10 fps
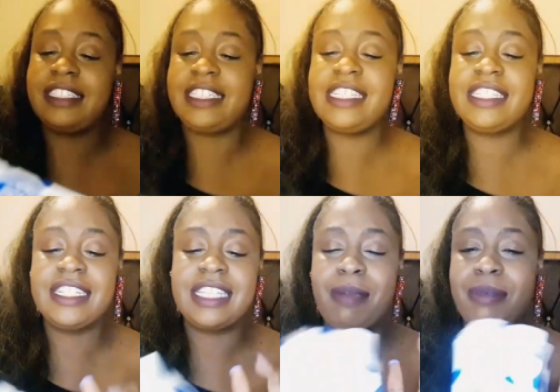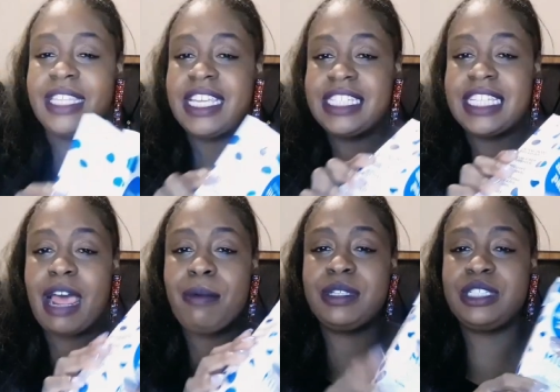these are the type of things that
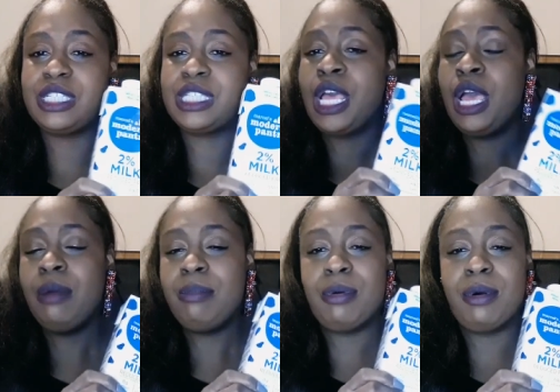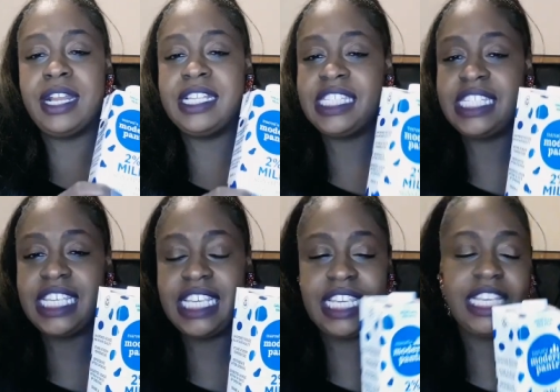I would just pour in
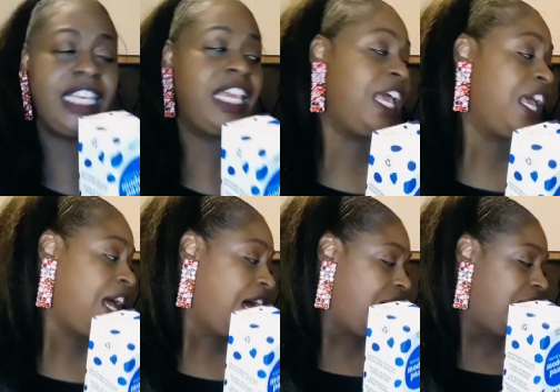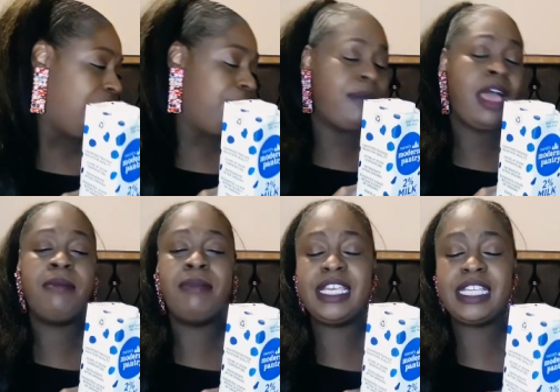tea, um,
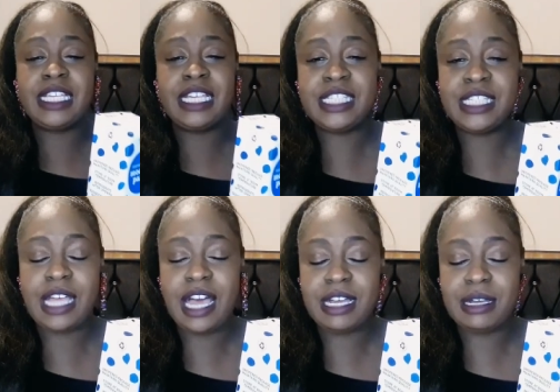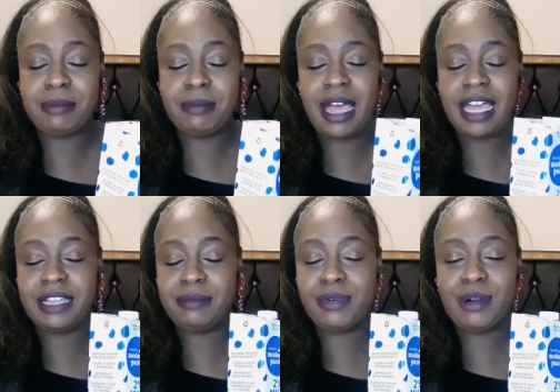make uh,
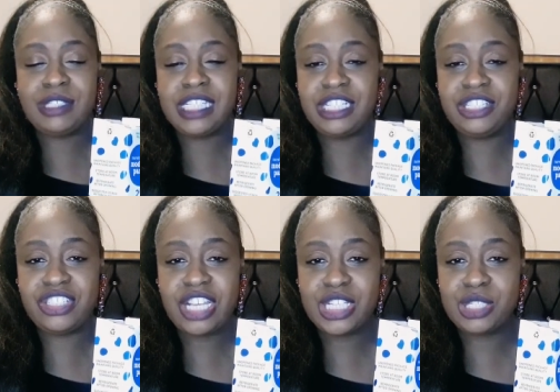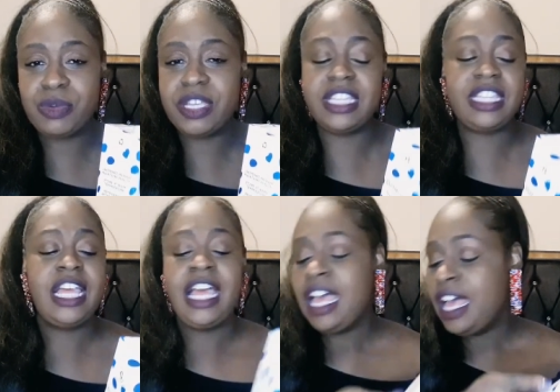my protein shakes with.
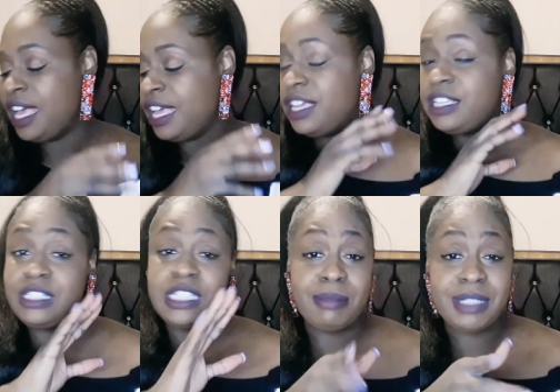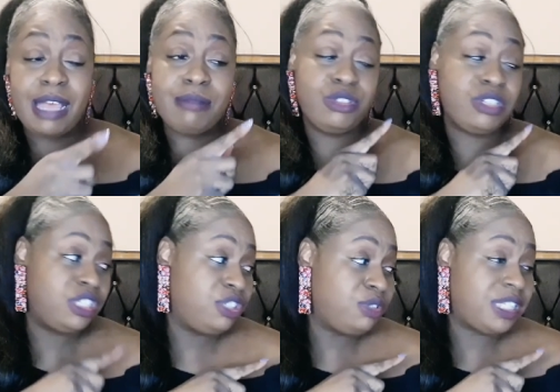Sometimes you
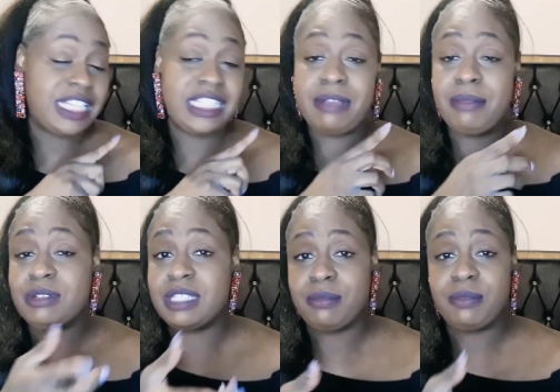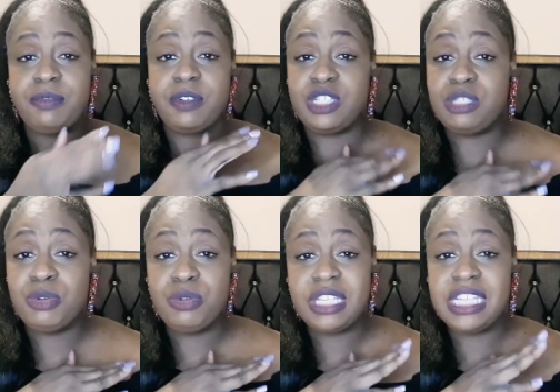can use that same milk for
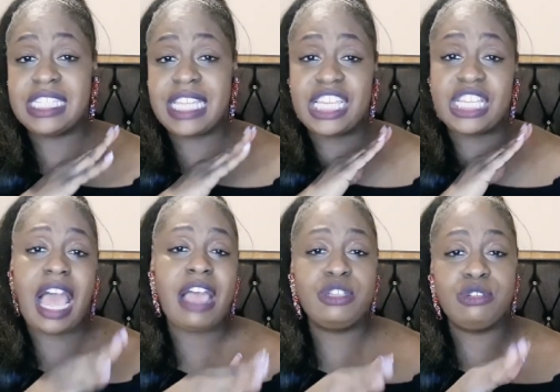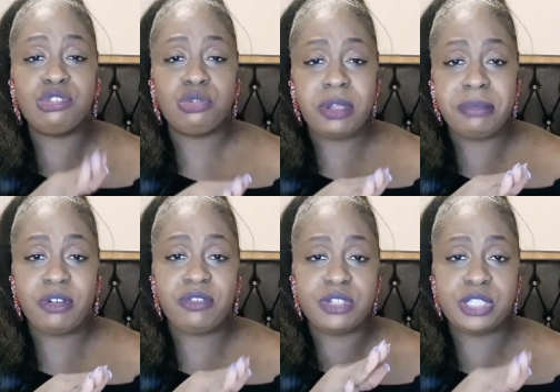smoothies. Like I use soy
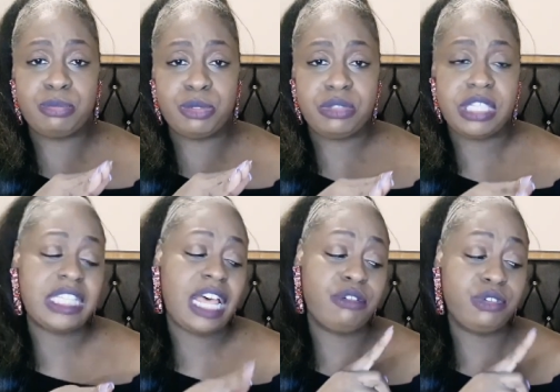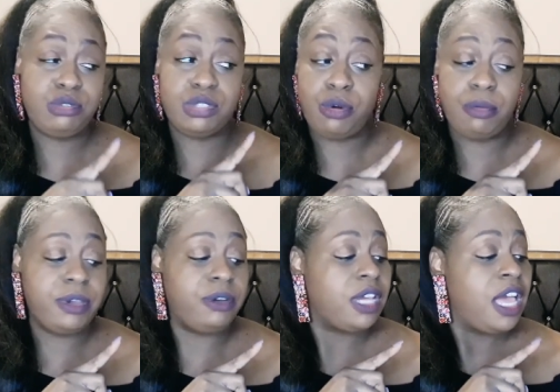milk for smoothies. I don't use oat
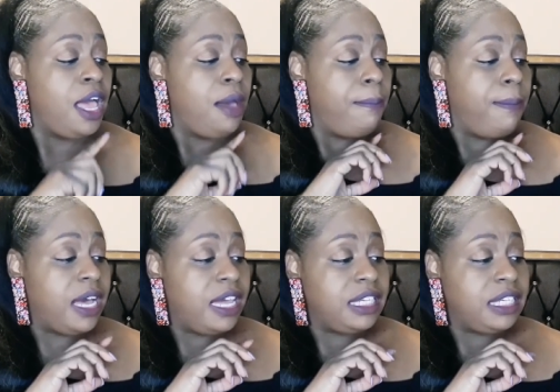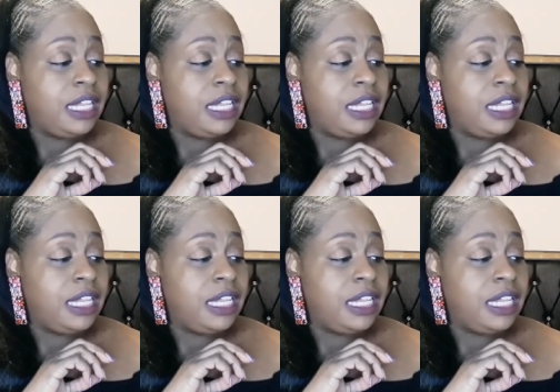milk. But